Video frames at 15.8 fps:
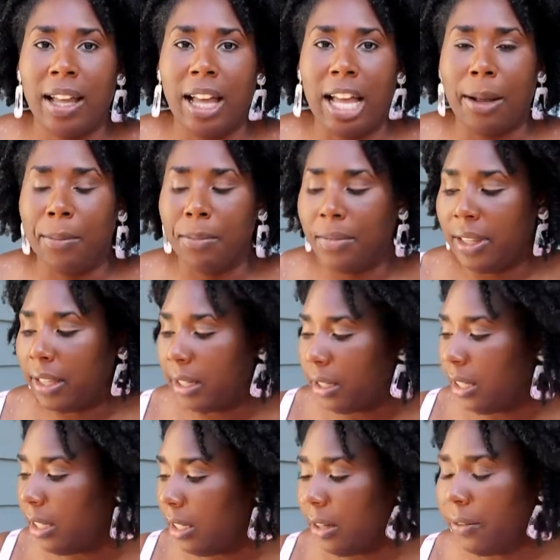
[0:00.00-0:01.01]

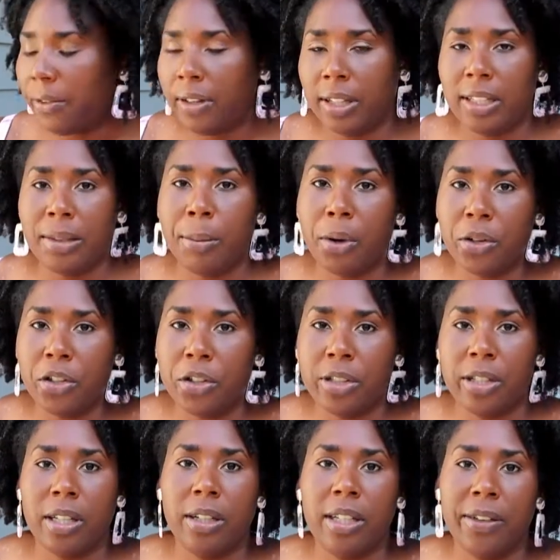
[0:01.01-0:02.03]
the different
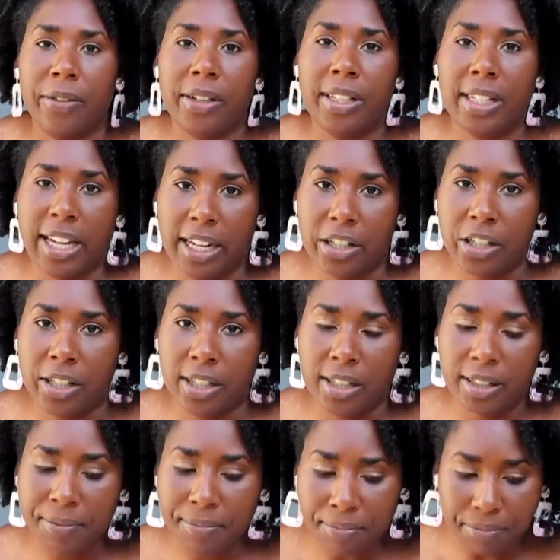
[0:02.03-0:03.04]
exposures to different
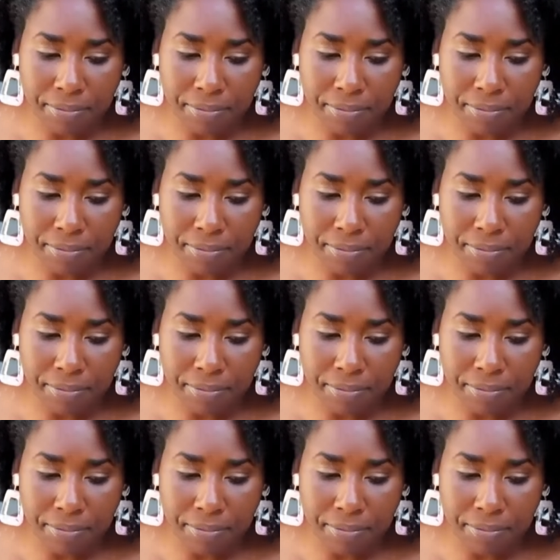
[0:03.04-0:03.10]
textures.